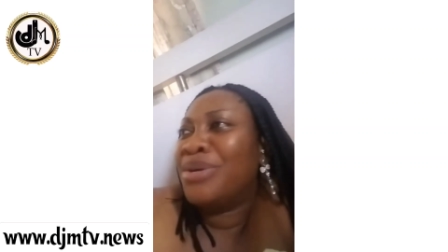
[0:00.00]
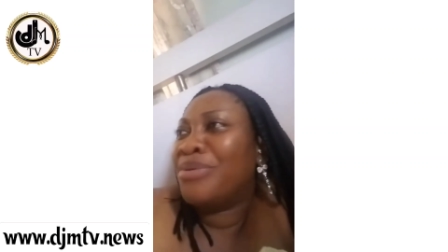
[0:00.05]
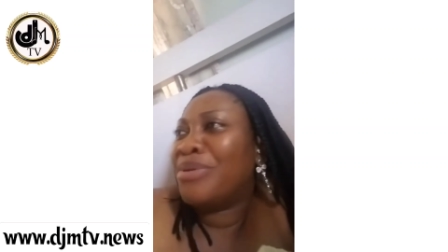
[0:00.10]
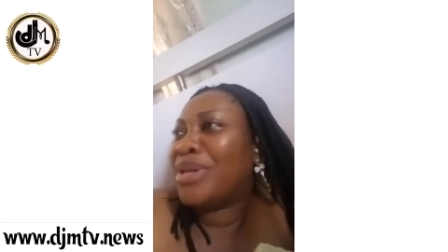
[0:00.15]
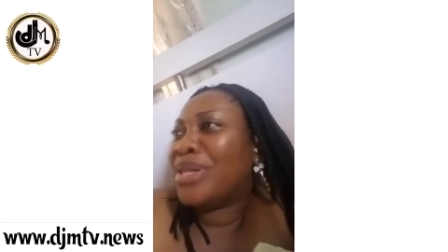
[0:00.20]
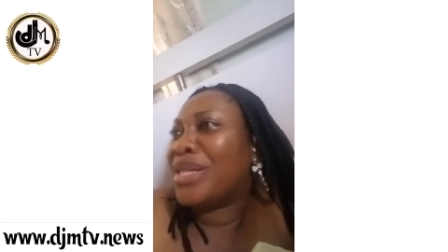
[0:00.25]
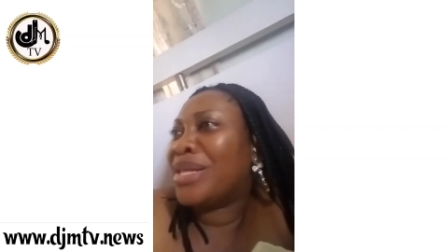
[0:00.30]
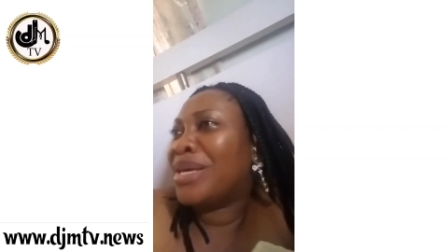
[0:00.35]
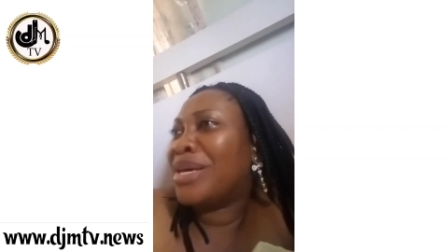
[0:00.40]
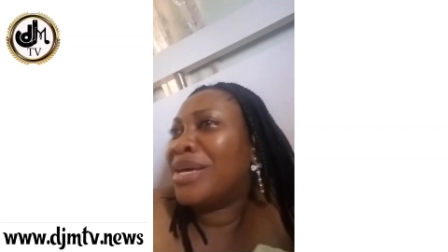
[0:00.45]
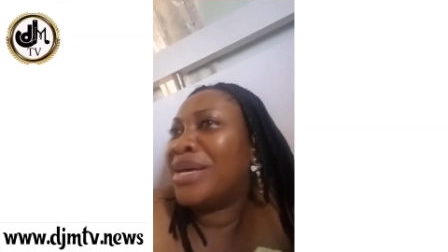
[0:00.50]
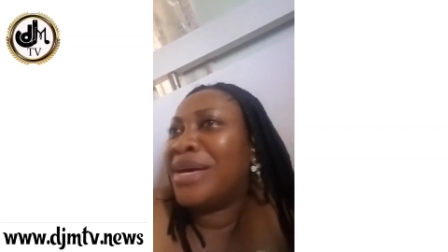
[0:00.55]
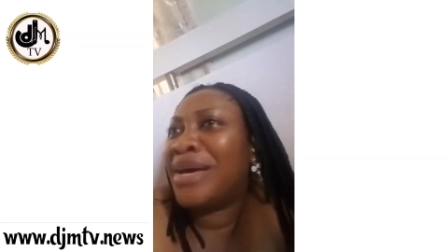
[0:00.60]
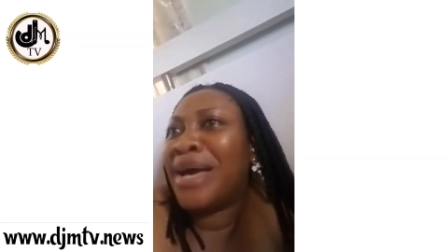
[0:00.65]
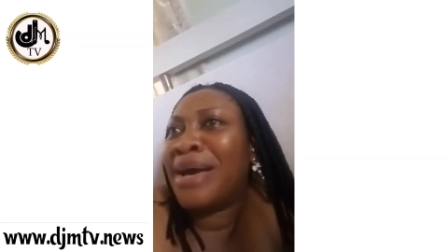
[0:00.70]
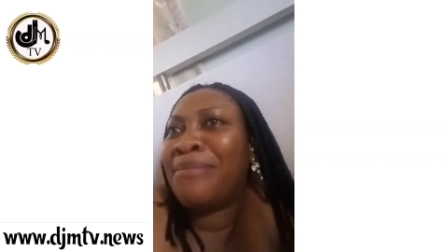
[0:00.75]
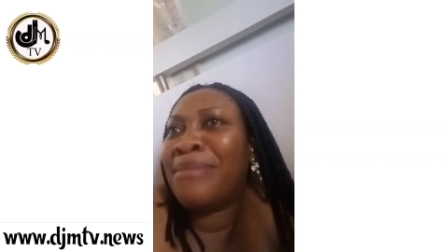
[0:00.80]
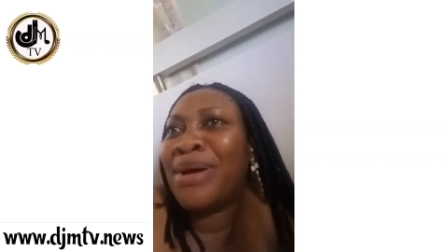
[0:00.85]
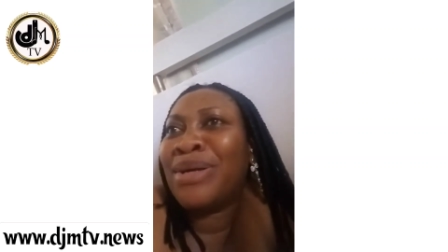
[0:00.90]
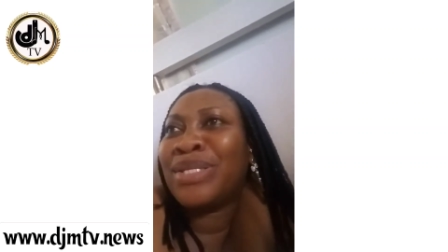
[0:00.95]
the
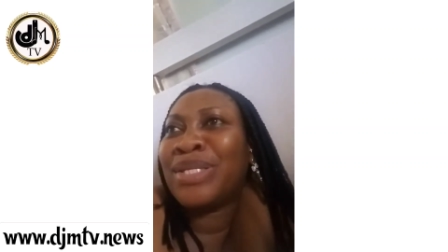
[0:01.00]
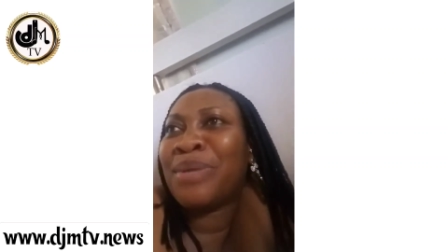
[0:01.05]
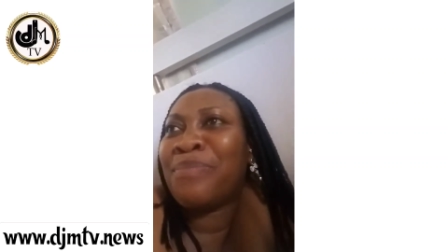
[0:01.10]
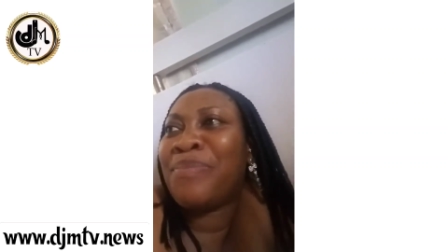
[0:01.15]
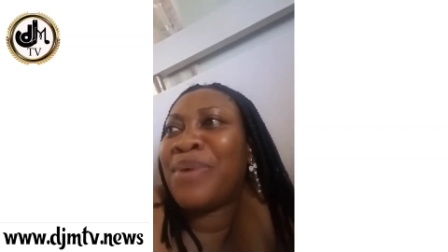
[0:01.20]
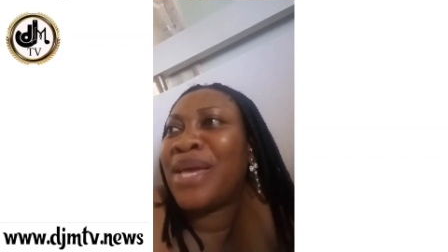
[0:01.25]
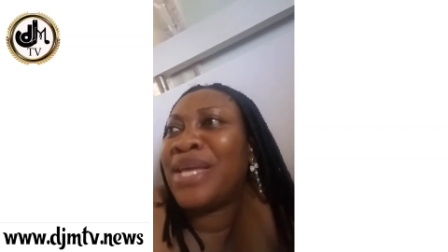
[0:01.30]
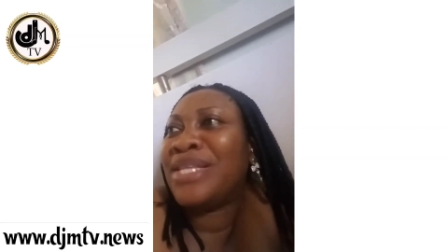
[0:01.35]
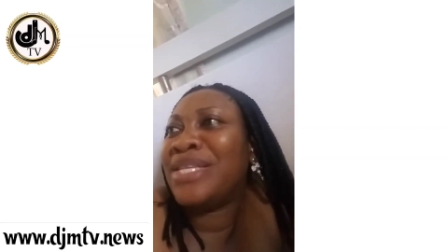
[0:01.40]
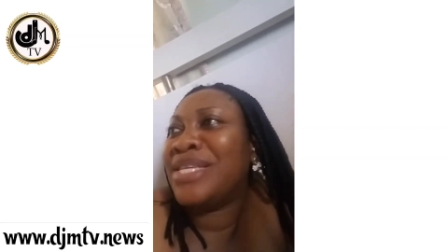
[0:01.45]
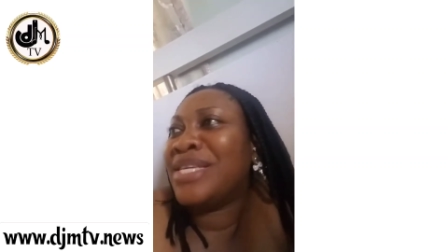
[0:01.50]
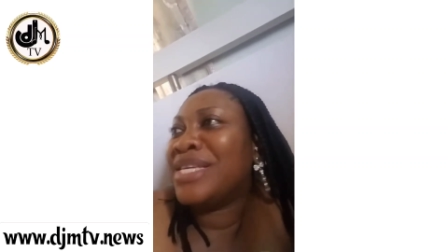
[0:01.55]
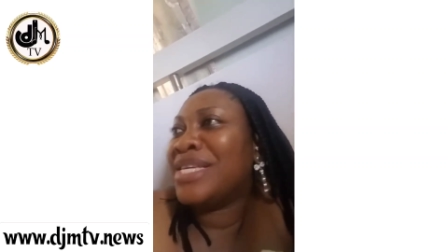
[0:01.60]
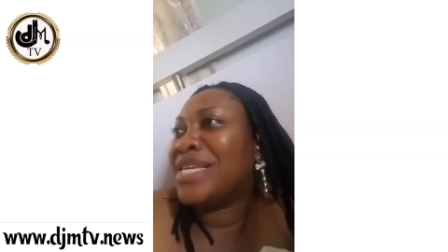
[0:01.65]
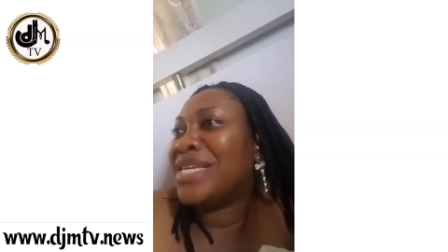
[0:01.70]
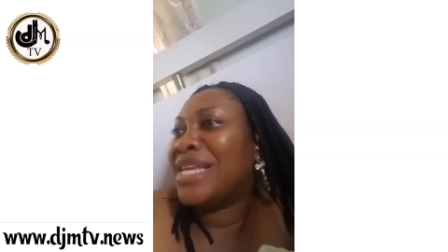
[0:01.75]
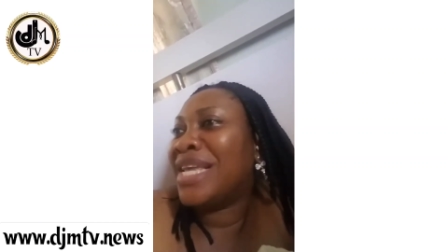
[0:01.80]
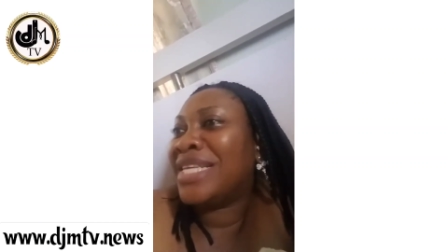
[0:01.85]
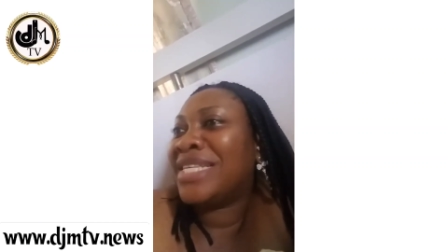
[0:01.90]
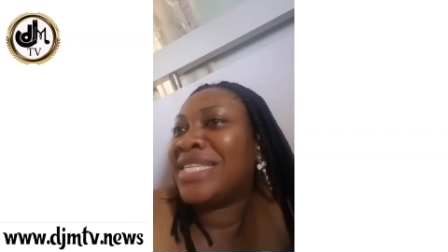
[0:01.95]
amounts they pay
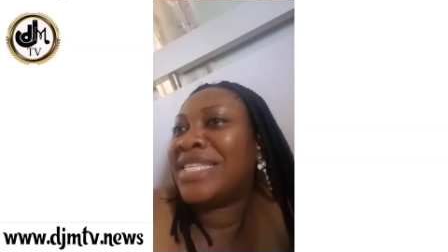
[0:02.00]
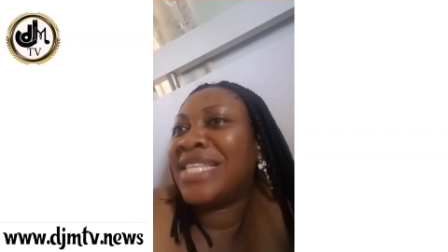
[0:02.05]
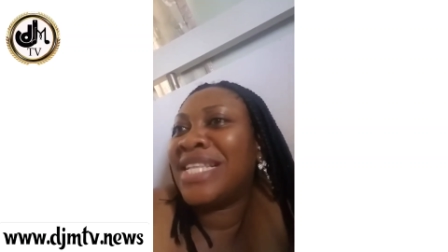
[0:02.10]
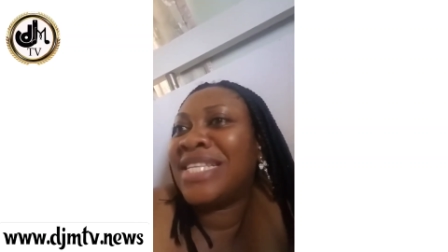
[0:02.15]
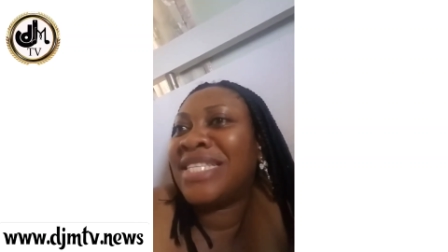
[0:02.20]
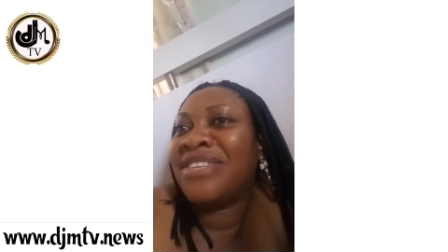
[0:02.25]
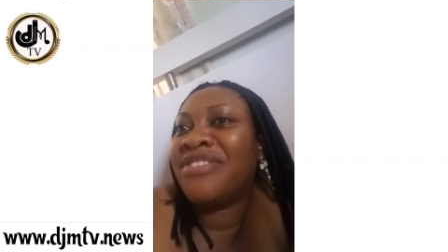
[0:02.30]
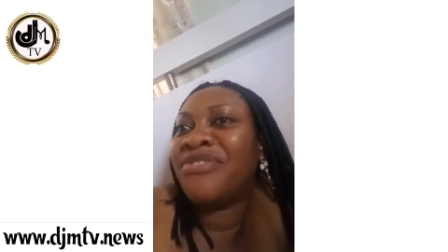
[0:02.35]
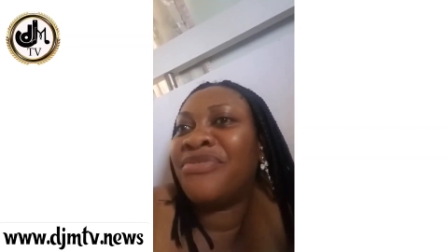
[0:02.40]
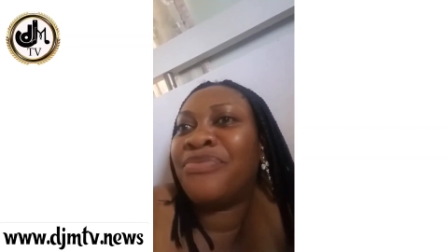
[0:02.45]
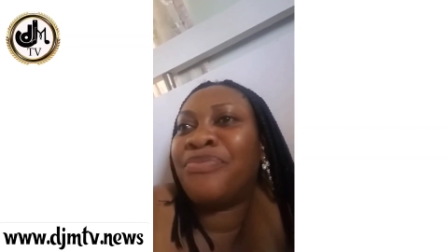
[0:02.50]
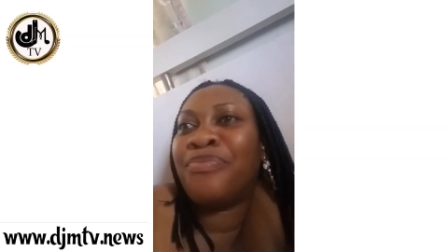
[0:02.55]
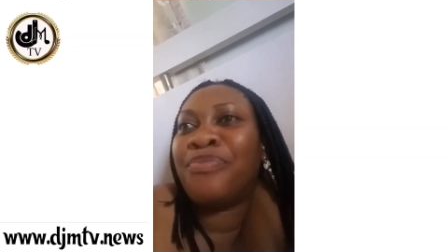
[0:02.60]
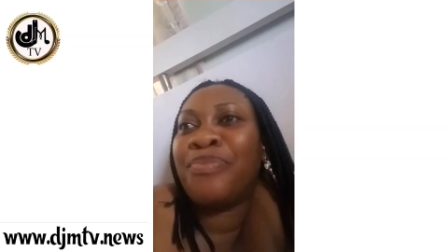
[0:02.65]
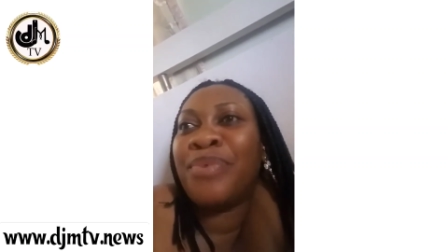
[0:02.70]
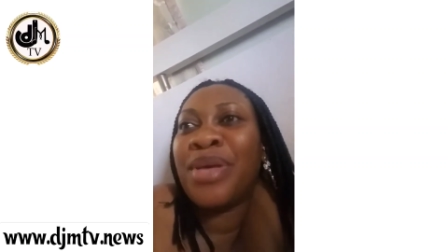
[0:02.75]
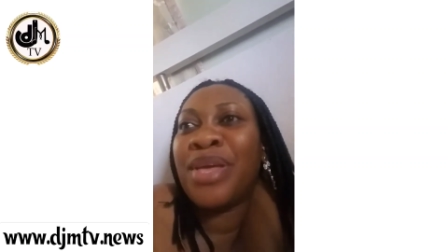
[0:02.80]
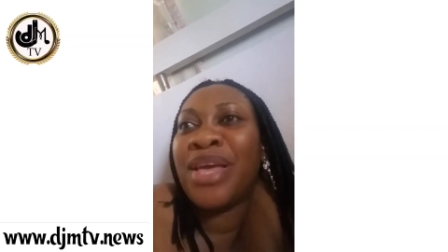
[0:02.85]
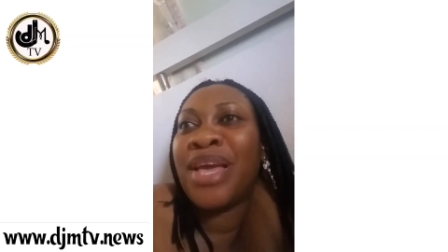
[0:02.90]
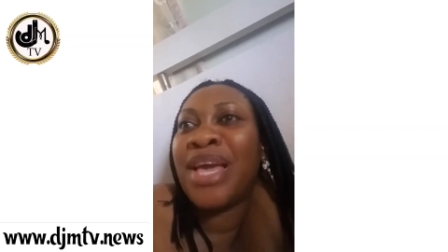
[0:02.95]
the legislative
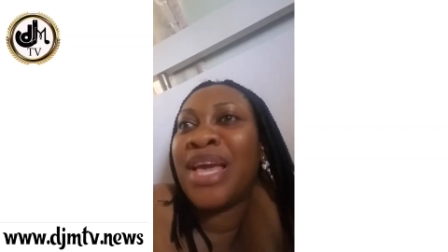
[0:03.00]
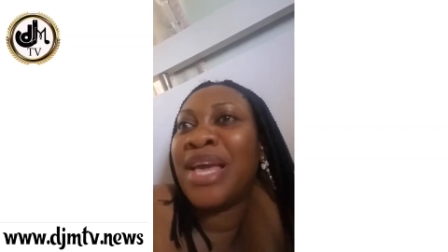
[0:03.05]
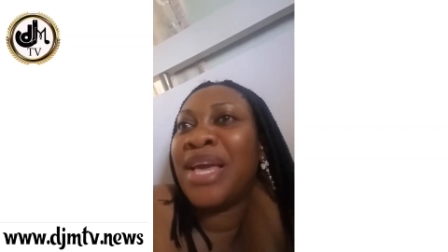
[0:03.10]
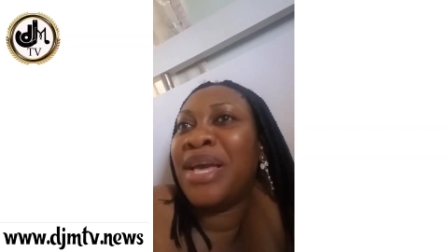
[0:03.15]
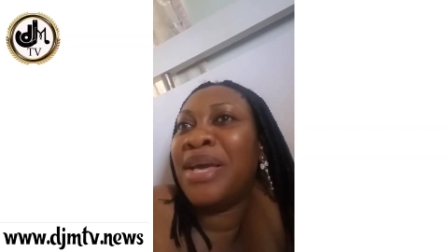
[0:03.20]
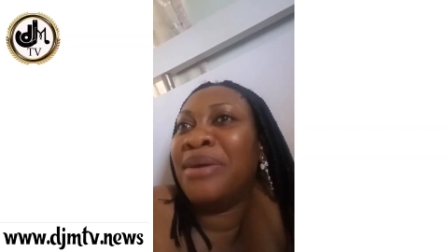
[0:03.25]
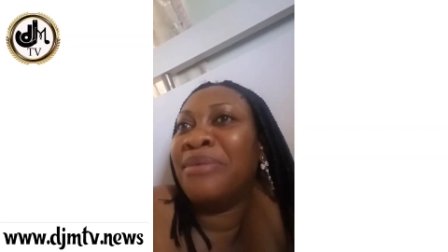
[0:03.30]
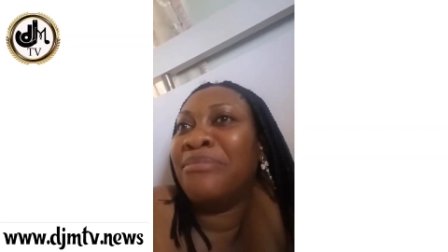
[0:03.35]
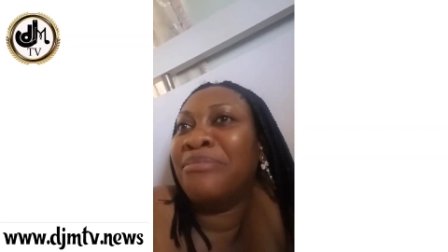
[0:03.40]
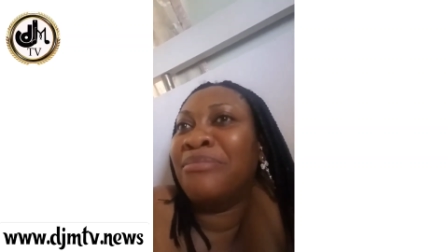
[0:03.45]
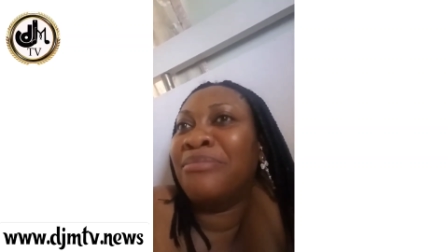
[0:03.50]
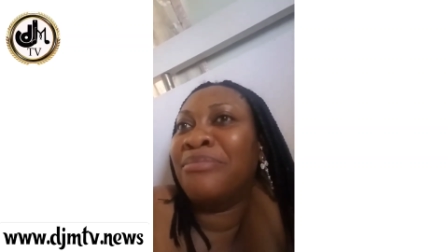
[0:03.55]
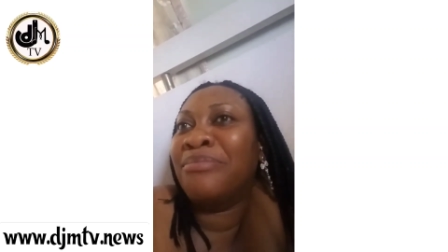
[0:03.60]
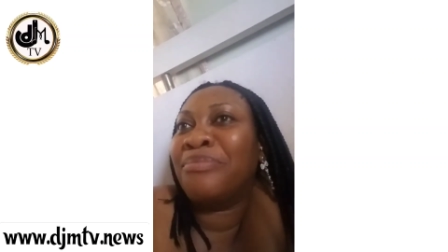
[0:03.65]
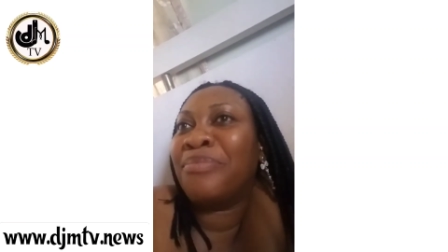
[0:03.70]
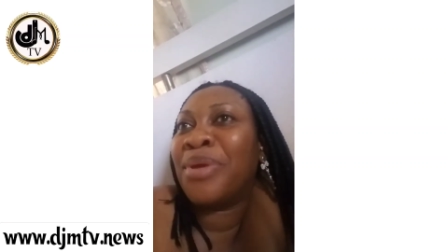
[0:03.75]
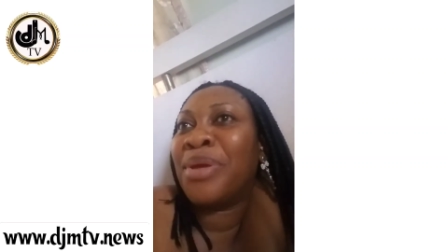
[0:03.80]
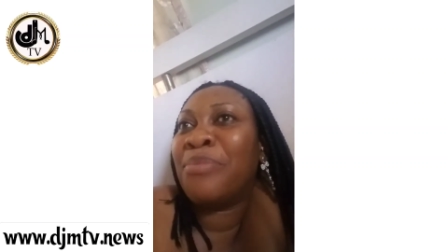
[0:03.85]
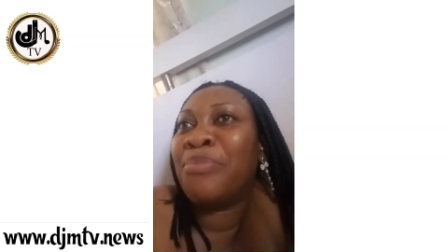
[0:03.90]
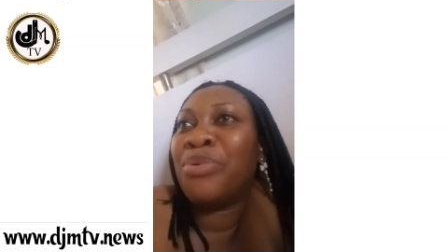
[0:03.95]

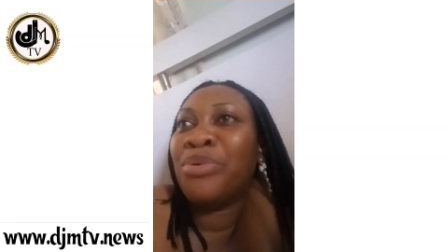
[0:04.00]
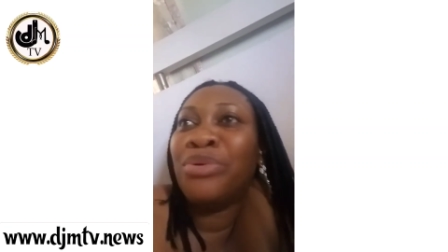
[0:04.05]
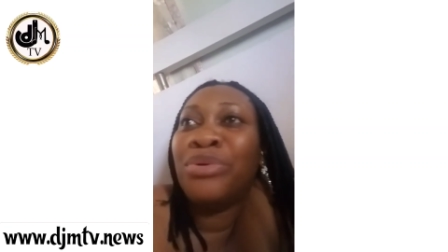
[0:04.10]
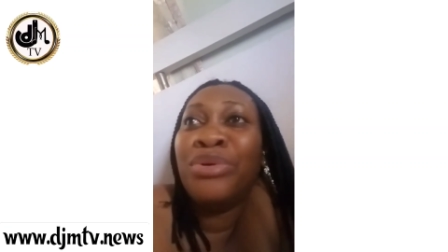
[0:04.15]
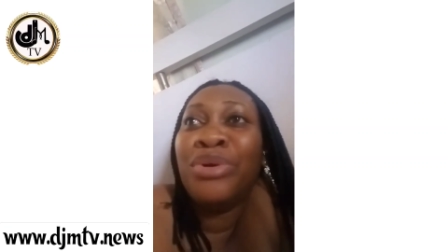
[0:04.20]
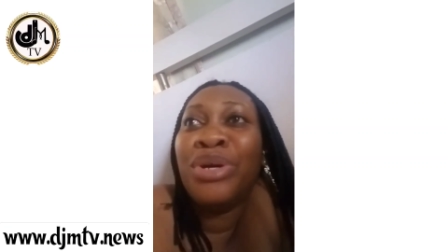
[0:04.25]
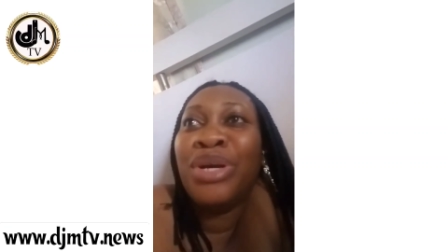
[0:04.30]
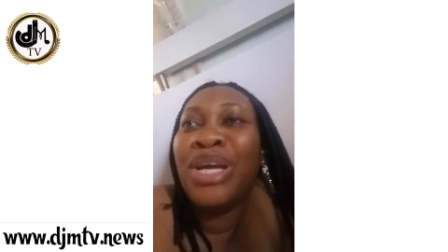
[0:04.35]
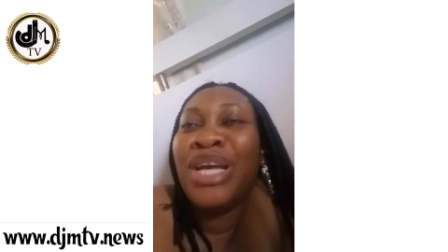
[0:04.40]
people,